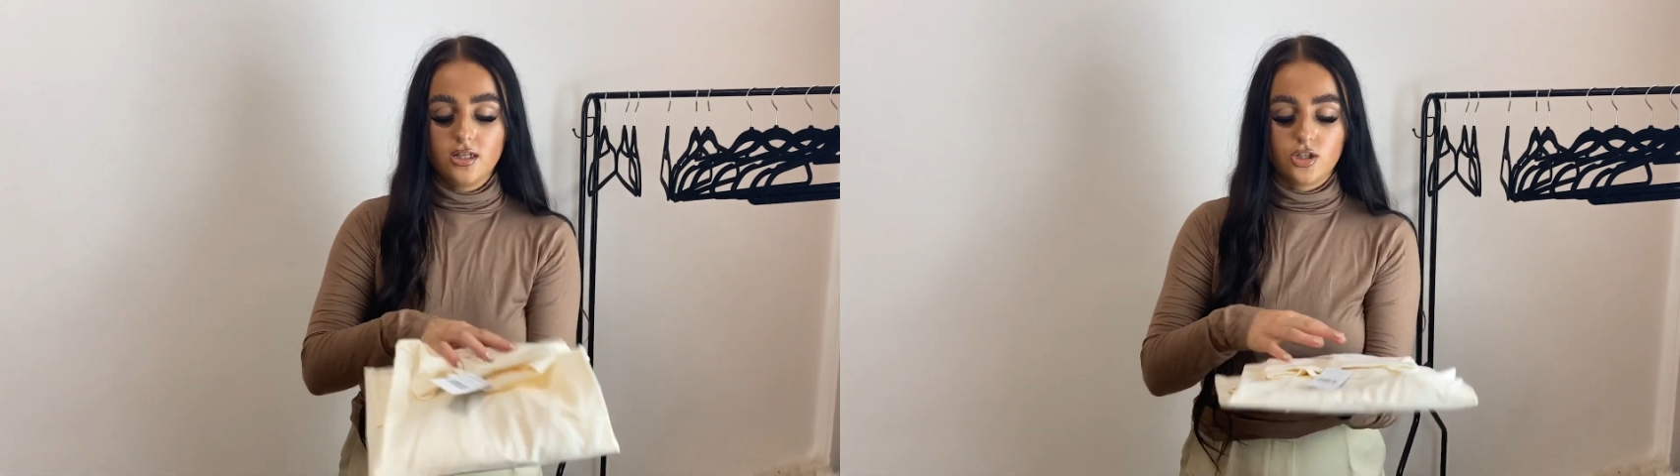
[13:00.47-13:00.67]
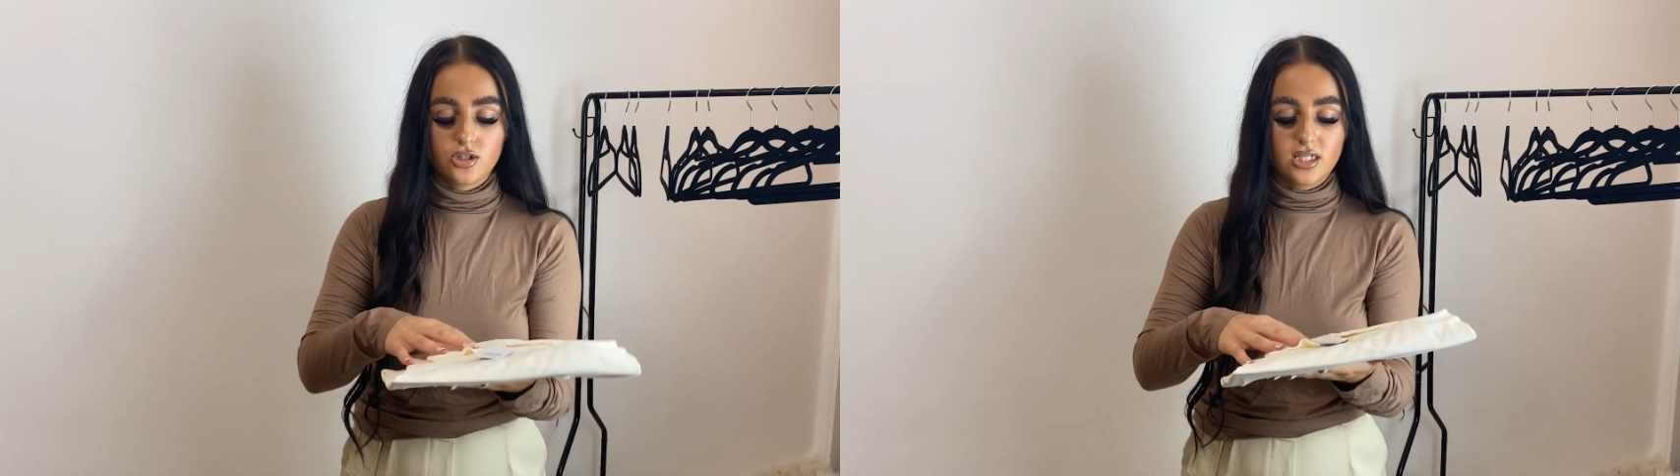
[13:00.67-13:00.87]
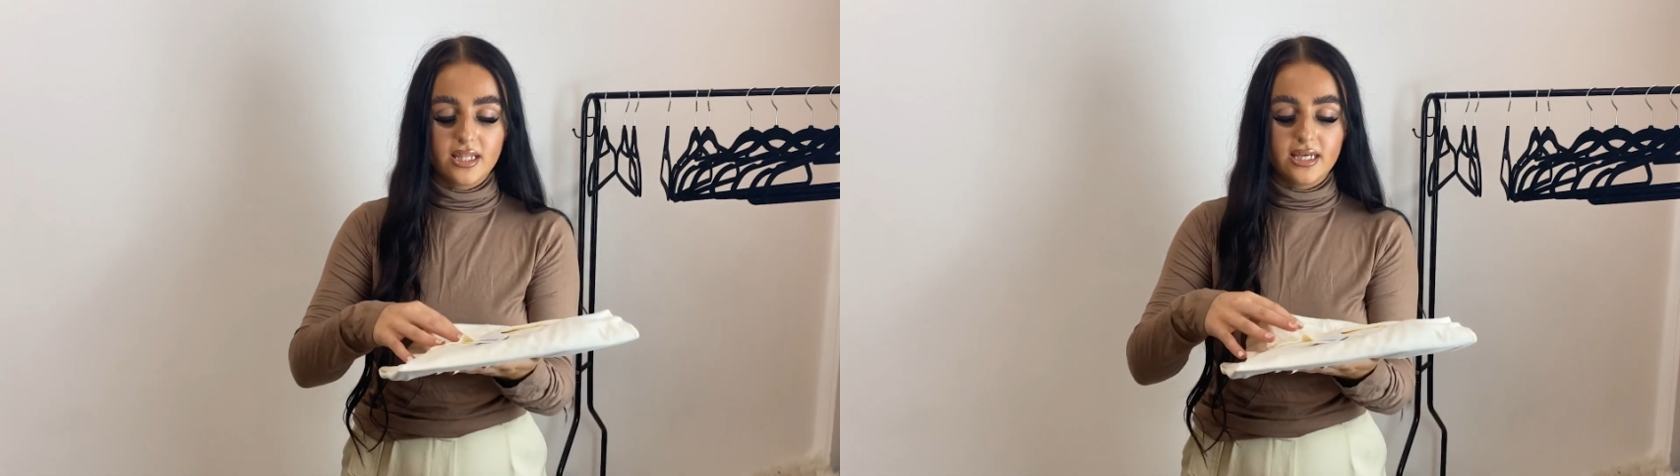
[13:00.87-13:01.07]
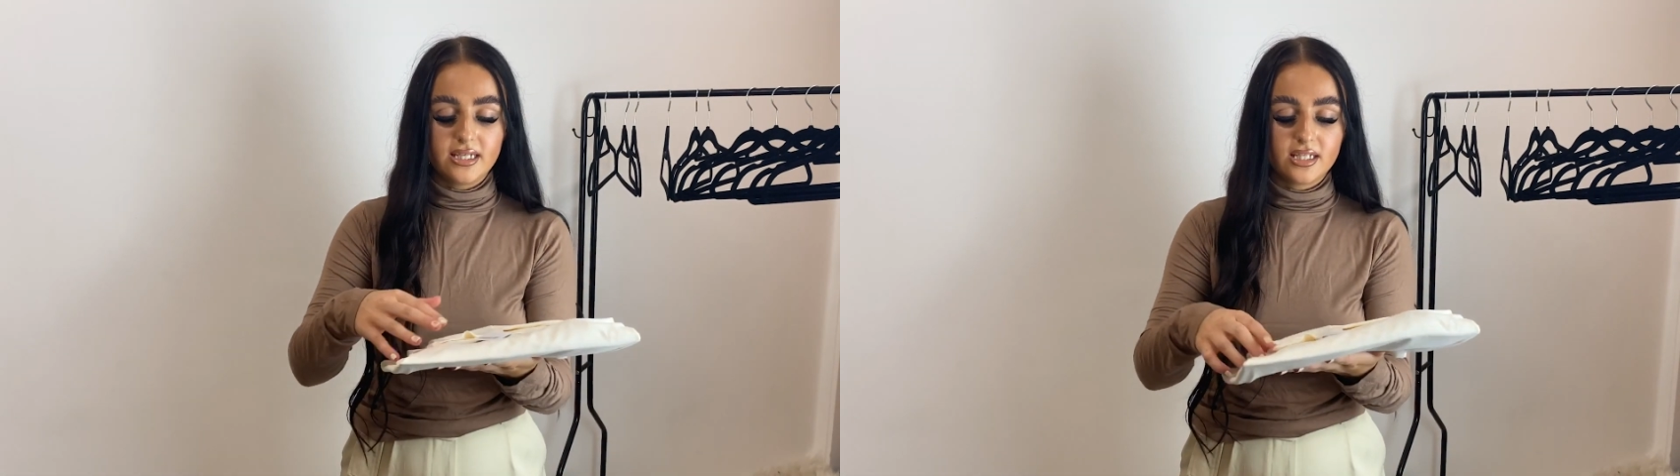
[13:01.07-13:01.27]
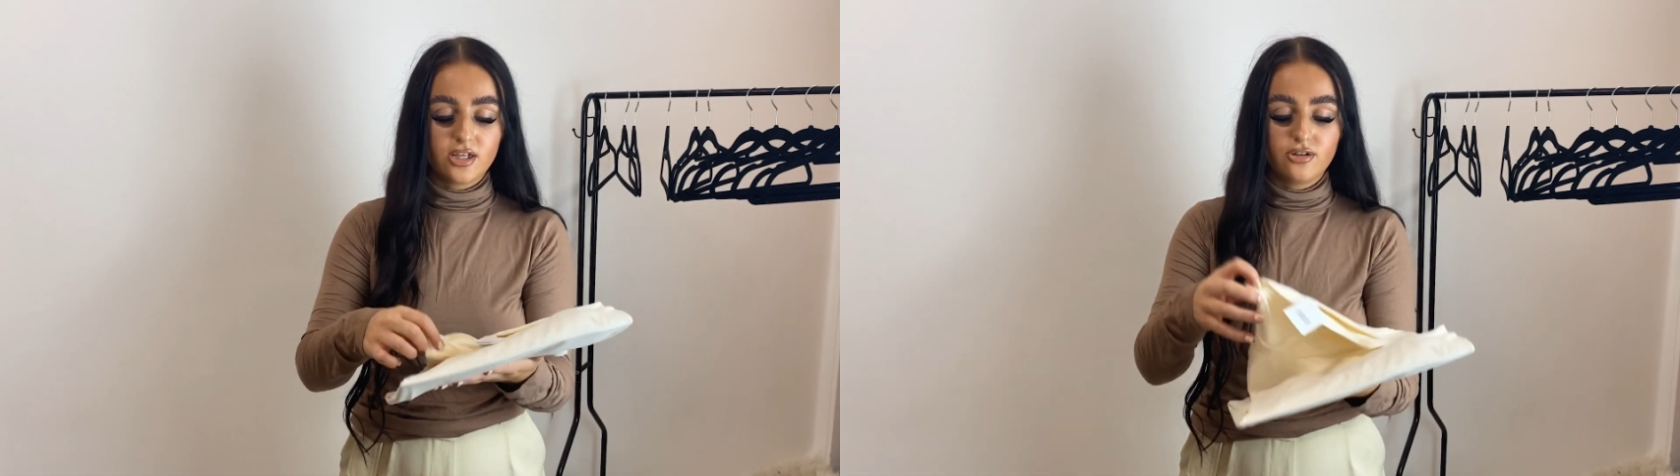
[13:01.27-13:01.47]
just
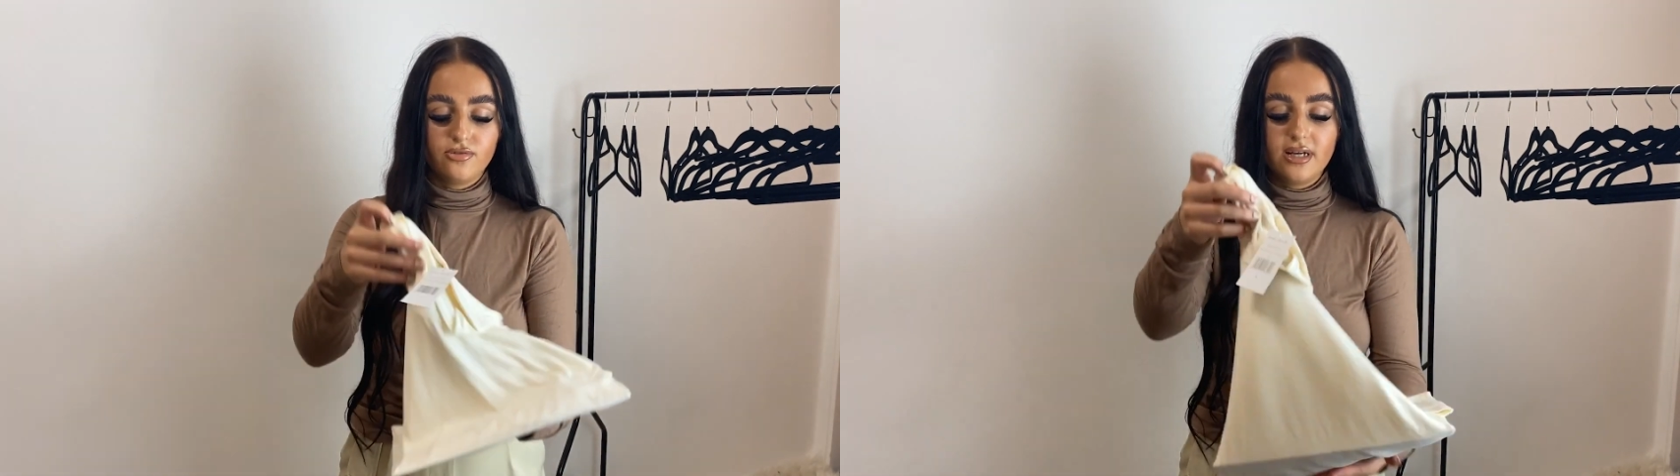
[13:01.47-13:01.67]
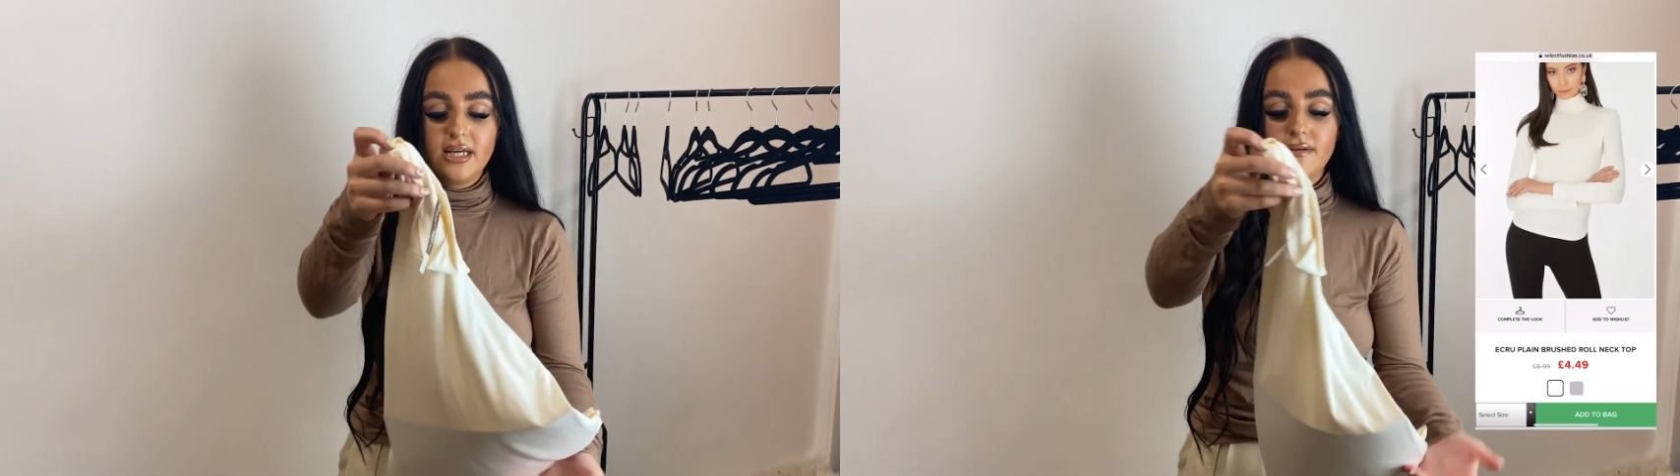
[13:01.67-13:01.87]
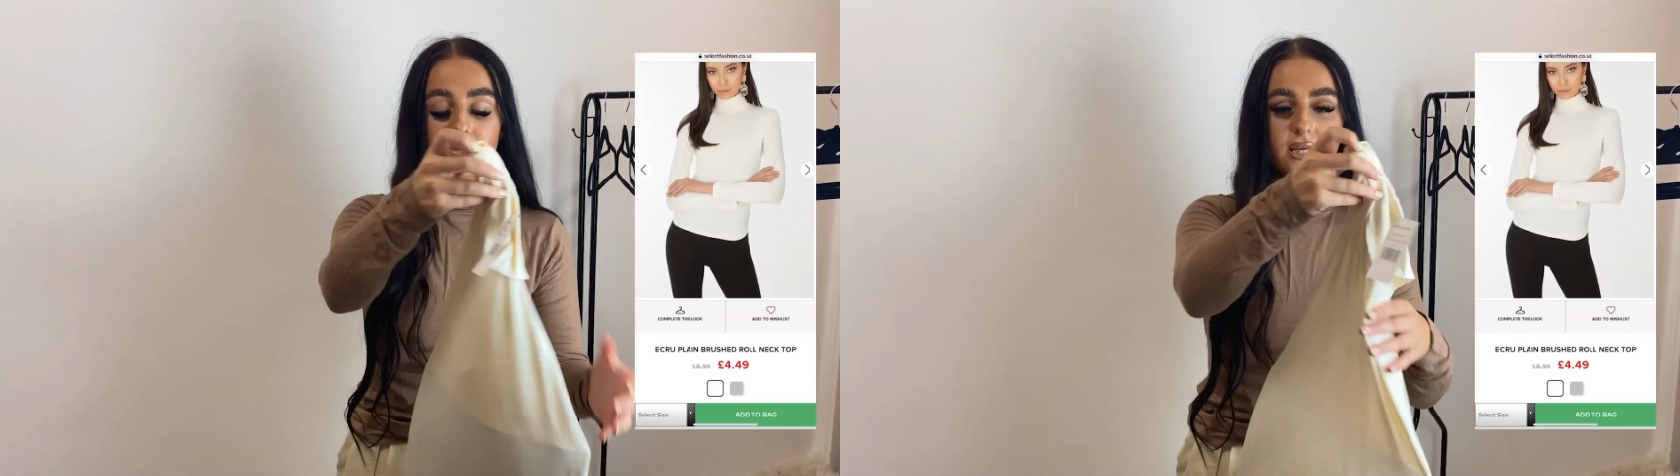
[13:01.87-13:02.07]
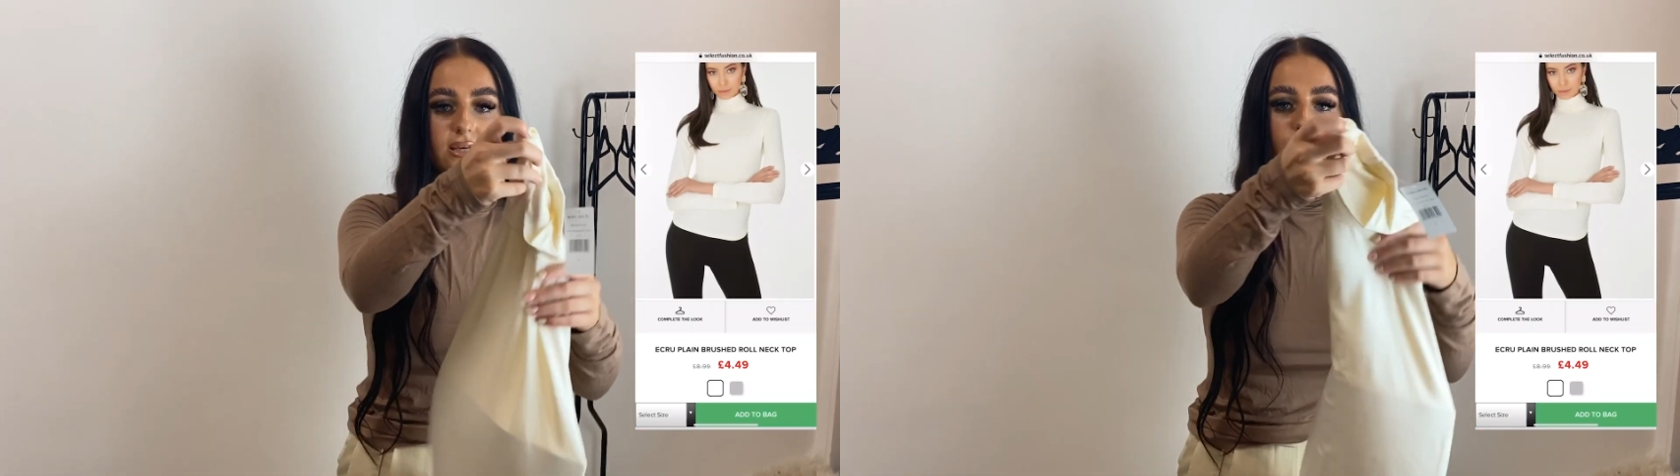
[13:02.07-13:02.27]
this creamy